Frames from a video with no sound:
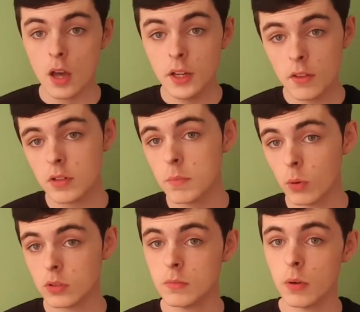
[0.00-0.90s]
Another
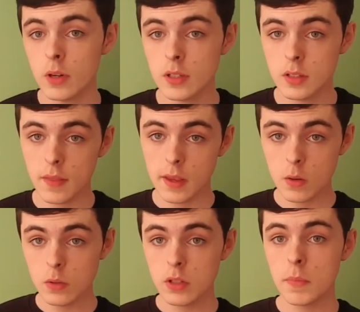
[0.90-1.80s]
important point is that
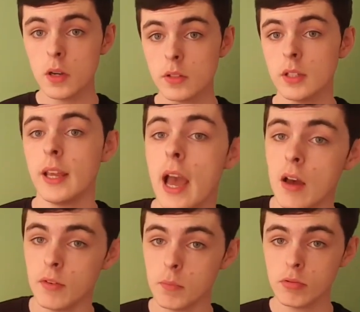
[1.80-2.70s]
they all supposedly
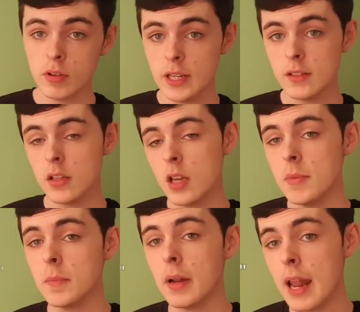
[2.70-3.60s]
have a
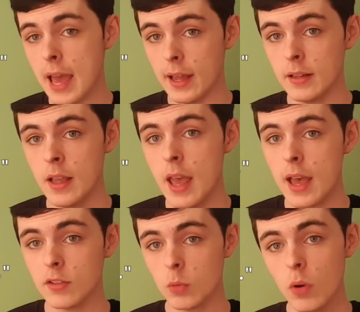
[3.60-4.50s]
predetermined plan
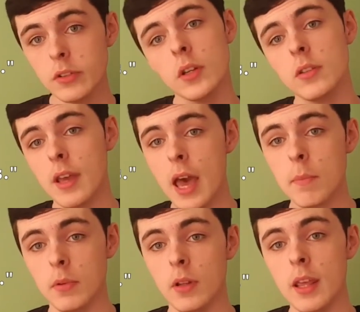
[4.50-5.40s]
as to what's going to
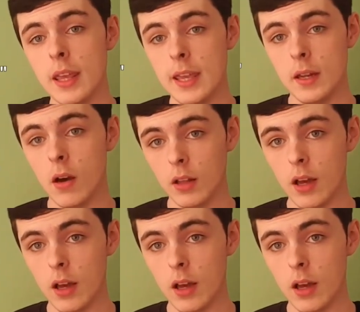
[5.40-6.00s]
happen in our